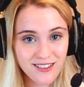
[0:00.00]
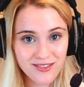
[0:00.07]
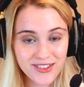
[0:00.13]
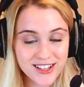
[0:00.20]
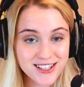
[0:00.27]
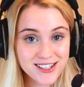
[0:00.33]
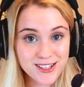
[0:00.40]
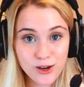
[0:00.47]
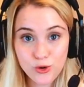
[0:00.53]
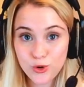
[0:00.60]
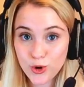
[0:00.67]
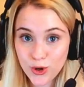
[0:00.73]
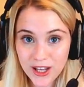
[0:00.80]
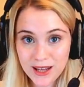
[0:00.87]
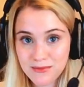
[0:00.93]
This is a
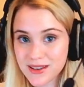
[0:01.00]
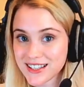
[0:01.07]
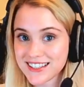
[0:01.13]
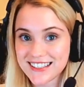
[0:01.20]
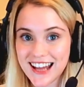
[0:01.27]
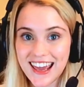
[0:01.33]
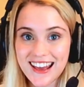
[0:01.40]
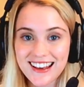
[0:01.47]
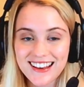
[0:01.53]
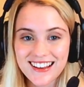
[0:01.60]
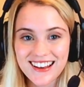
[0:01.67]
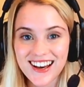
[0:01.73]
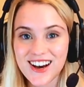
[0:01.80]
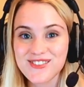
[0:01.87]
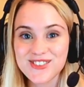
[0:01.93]
rookie mistake,
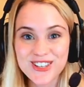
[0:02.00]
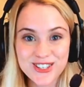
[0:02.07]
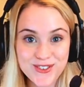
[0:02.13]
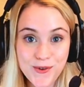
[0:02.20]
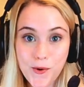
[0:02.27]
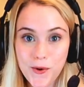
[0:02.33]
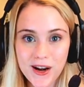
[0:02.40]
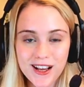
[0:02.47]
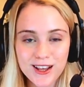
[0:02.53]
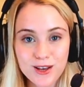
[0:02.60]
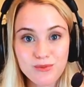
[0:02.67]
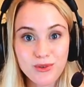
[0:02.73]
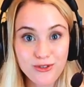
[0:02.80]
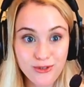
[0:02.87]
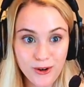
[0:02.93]
I'm just warning
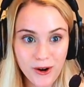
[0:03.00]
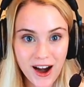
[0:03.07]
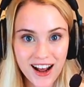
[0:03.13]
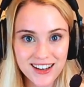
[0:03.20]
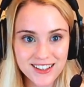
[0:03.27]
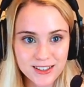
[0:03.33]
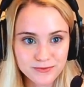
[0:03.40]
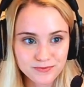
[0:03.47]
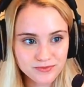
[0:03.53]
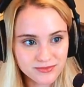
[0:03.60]
you beforehand.